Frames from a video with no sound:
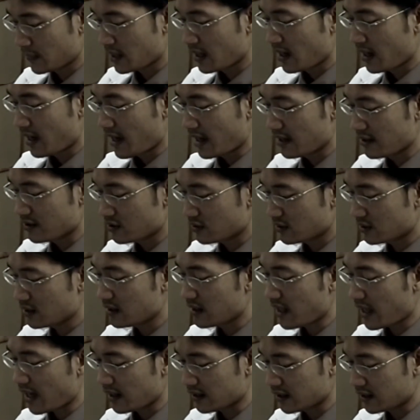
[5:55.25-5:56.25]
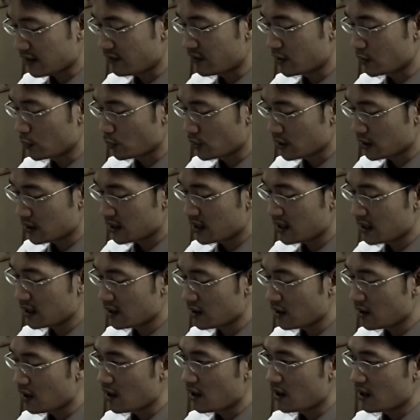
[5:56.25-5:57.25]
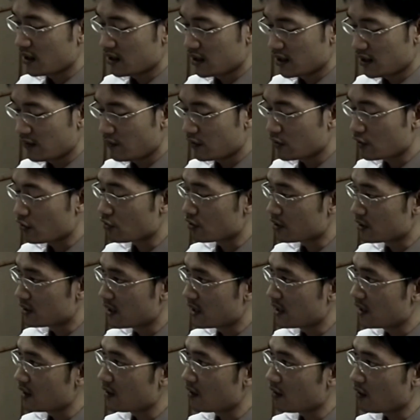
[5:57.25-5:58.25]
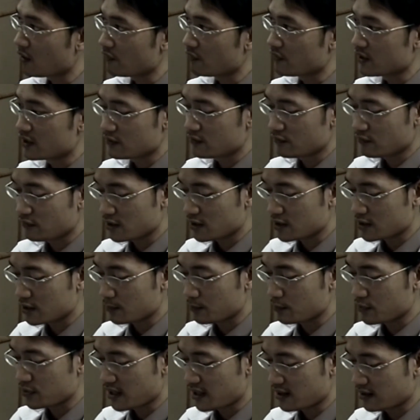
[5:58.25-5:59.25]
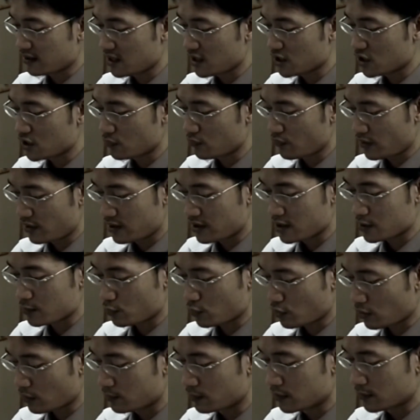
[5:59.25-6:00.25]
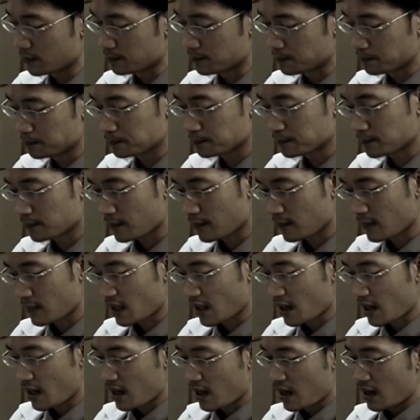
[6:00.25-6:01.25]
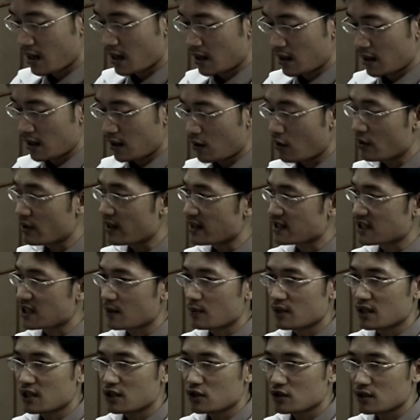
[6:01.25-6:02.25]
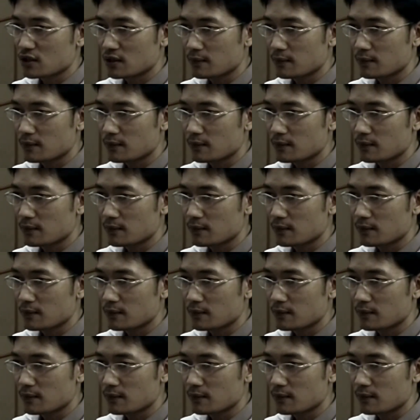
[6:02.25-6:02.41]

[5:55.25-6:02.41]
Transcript: and still actively working even on the day of his first presentation with this problem. On examination.